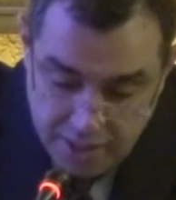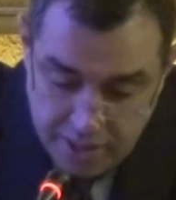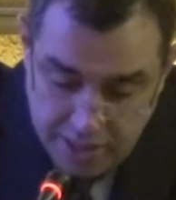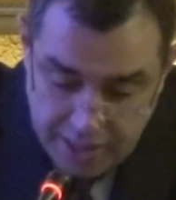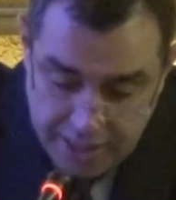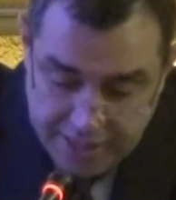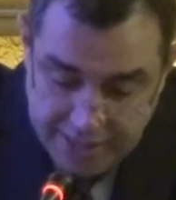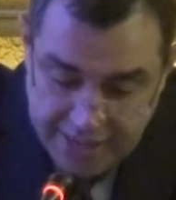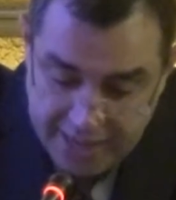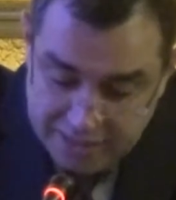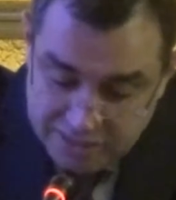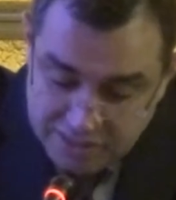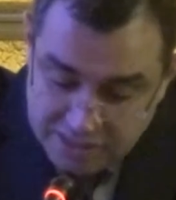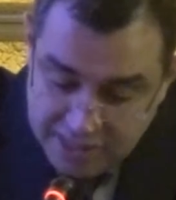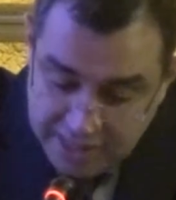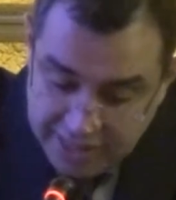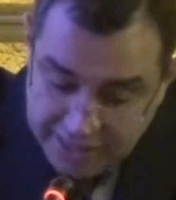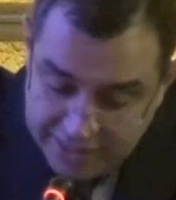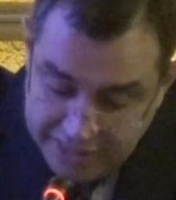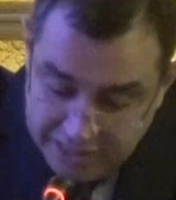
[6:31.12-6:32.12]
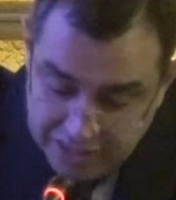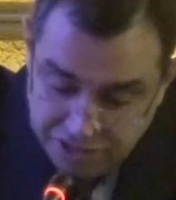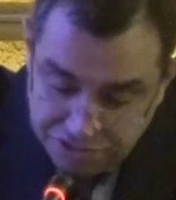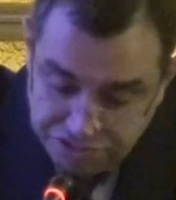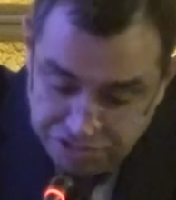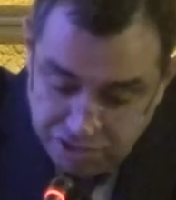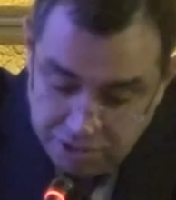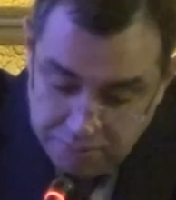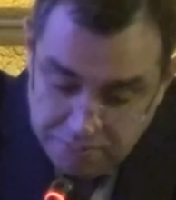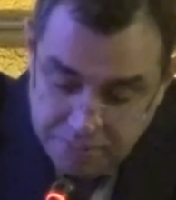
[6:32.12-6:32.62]
enhancing
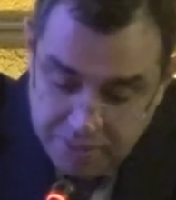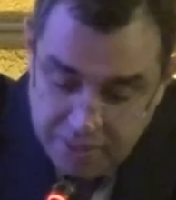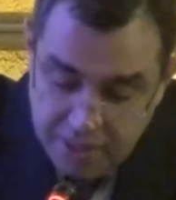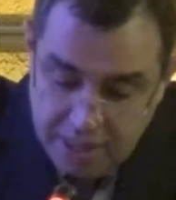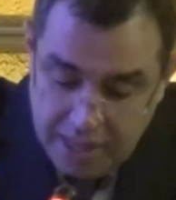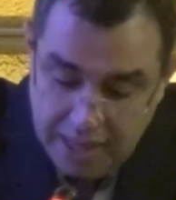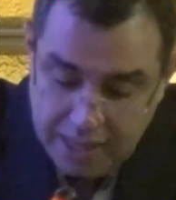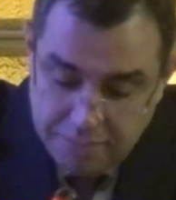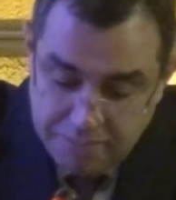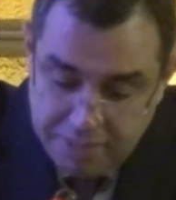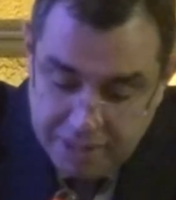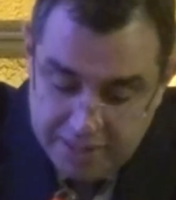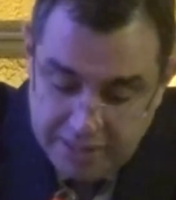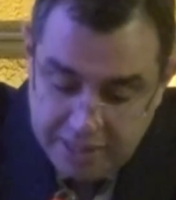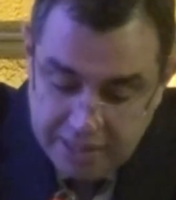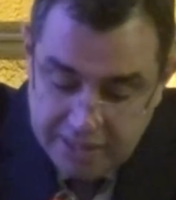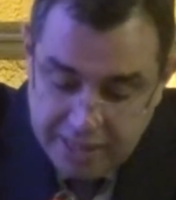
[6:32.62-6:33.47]
leadership, and building